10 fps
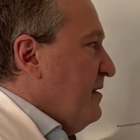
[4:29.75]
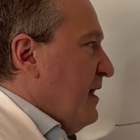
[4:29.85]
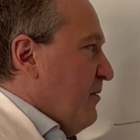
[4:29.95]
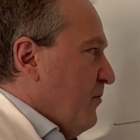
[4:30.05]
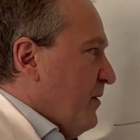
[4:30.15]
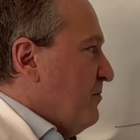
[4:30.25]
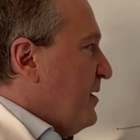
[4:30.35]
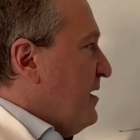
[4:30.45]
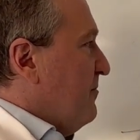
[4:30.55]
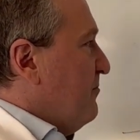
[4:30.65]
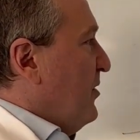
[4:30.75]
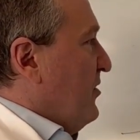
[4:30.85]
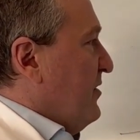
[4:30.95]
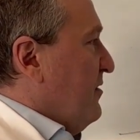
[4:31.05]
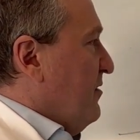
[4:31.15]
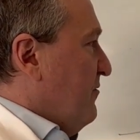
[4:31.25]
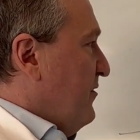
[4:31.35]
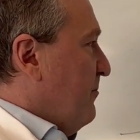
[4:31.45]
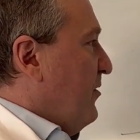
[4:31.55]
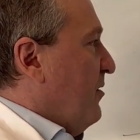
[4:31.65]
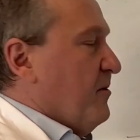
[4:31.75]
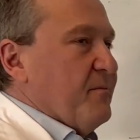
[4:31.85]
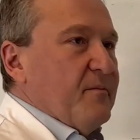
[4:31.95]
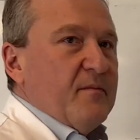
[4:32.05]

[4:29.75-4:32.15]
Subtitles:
and will become part of the problem.